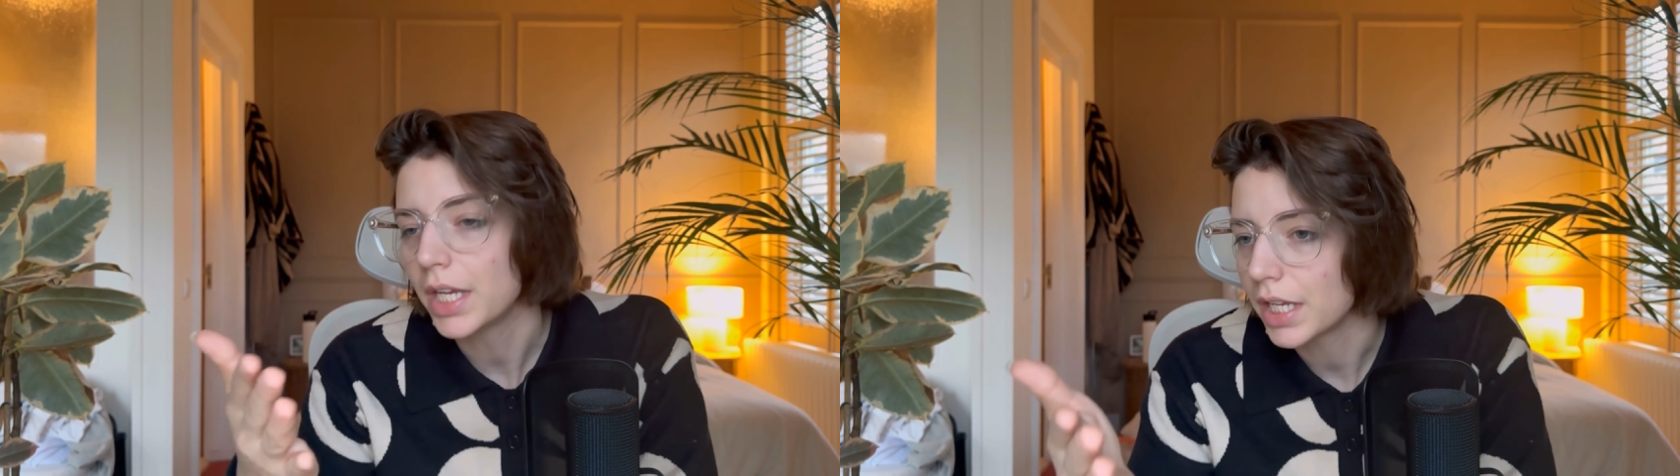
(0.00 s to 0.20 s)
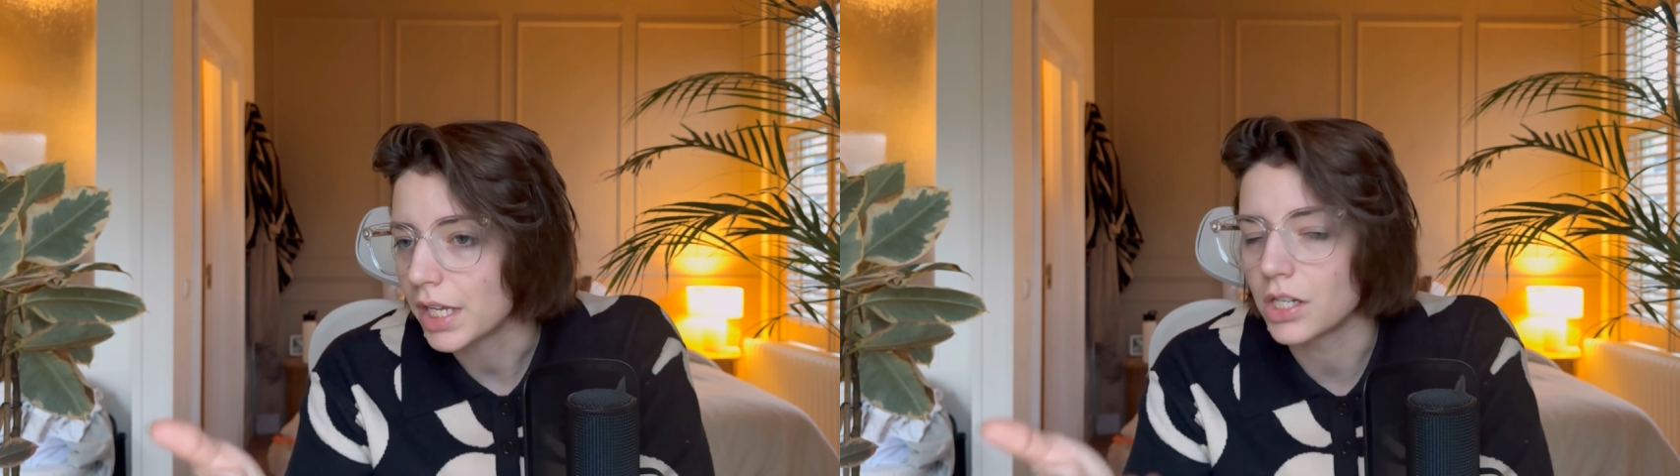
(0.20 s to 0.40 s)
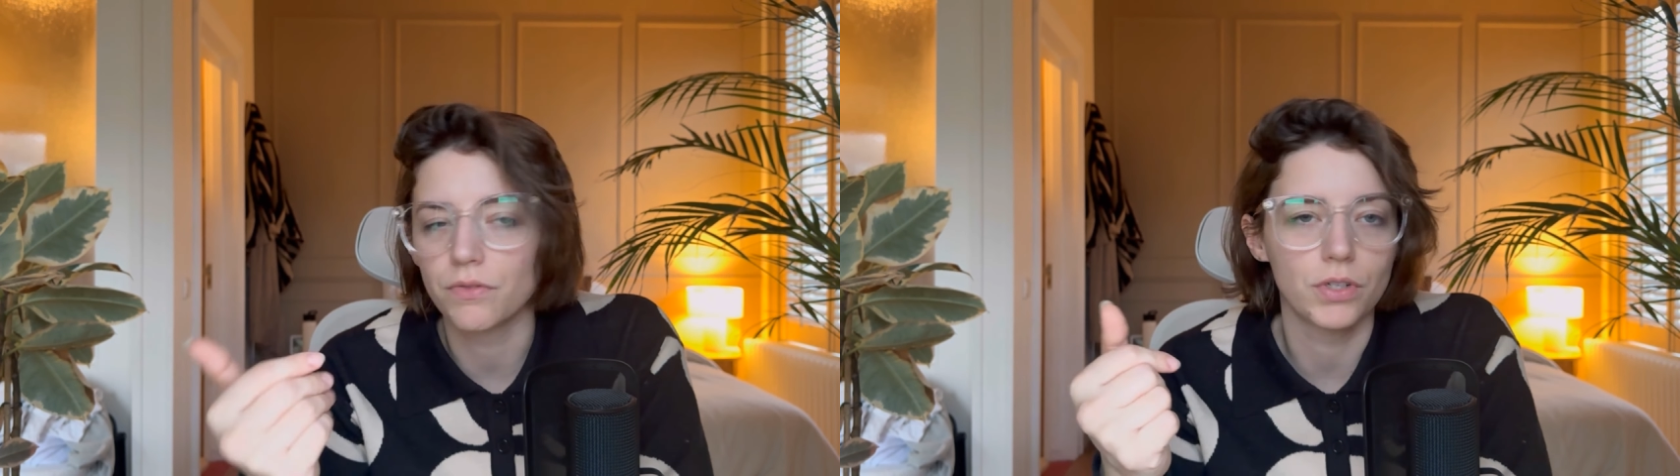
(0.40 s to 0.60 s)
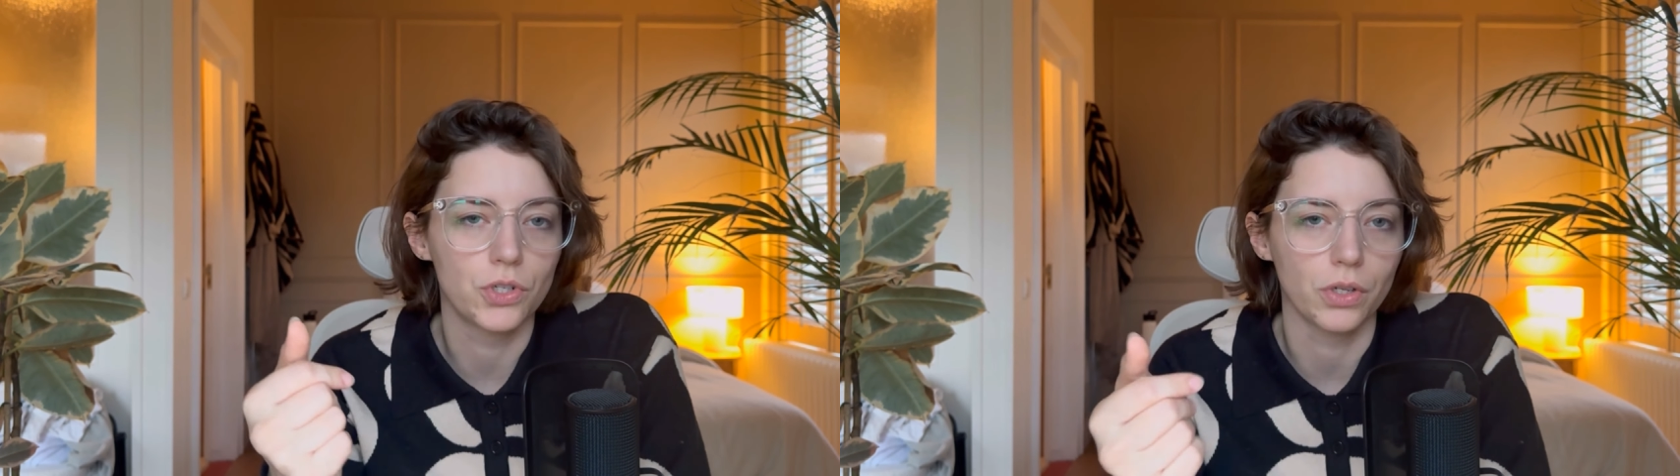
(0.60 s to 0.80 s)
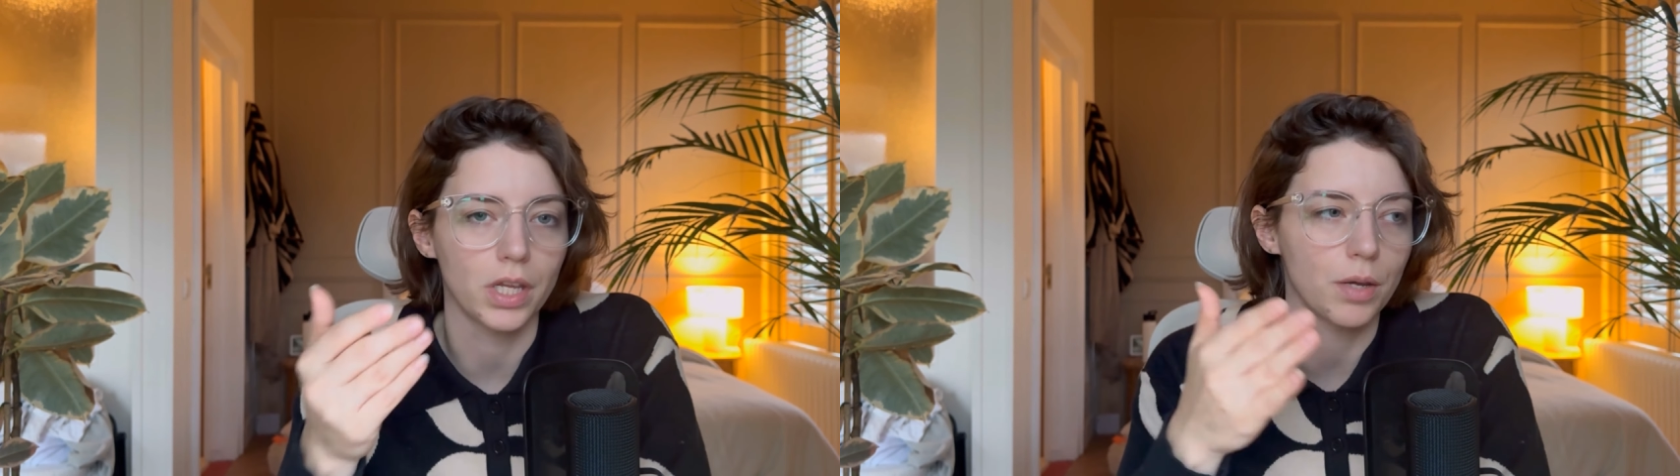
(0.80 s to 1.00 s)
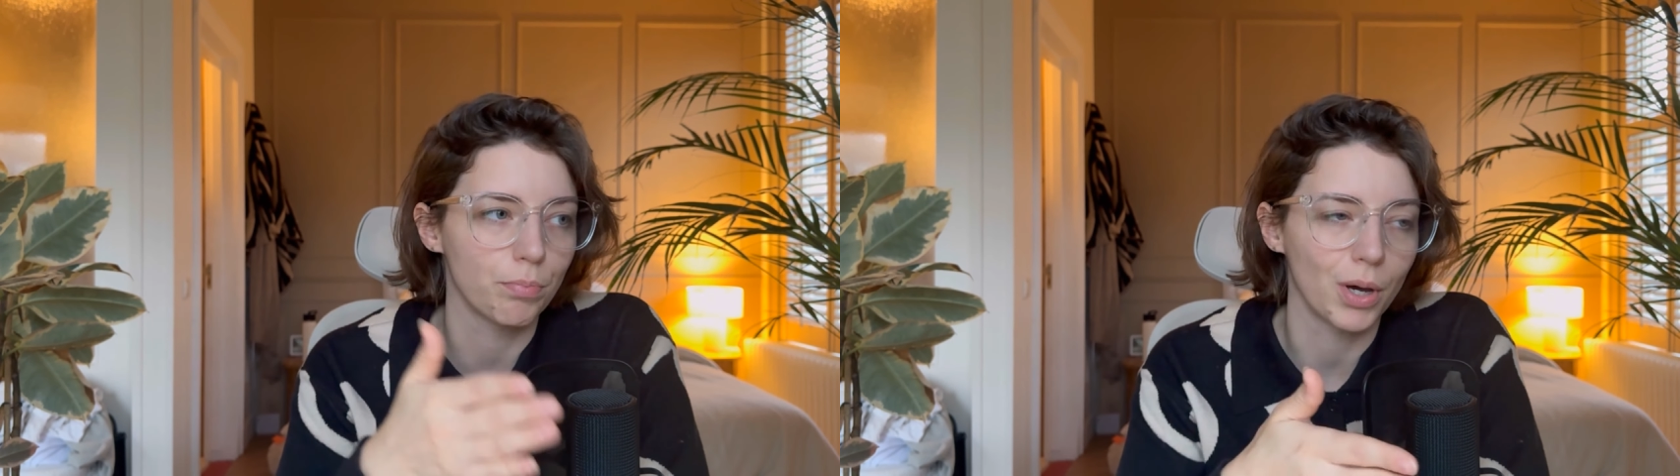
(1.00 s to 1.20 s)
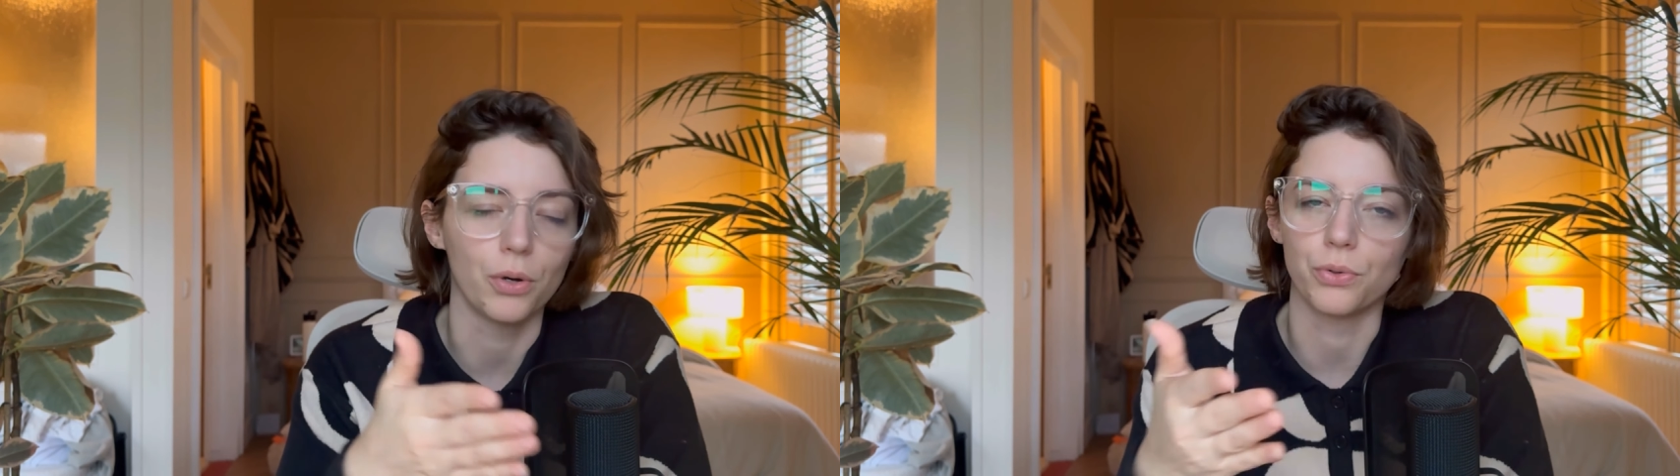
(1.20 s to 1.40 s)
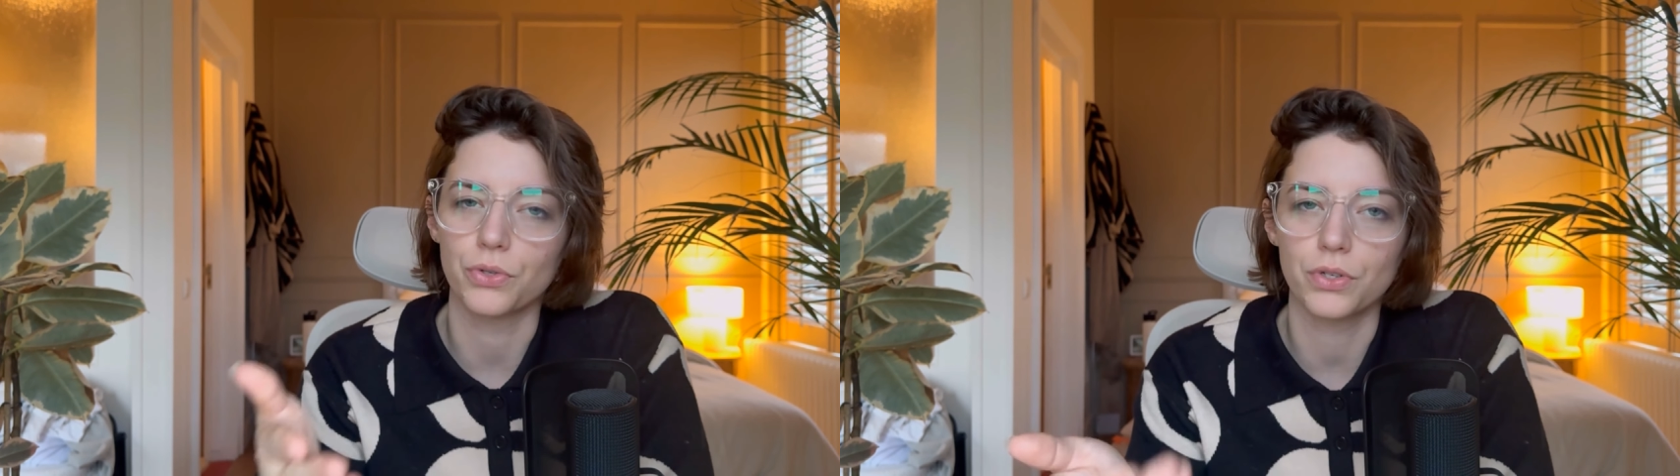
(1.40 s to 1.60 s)
individually
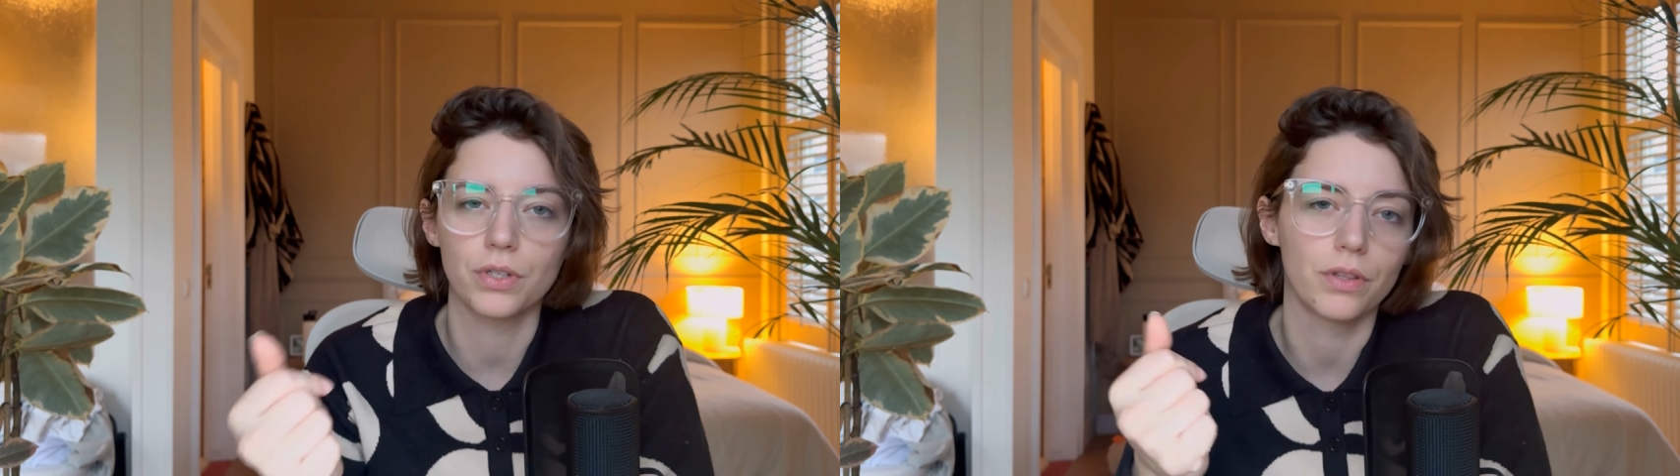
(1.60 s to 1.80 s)
post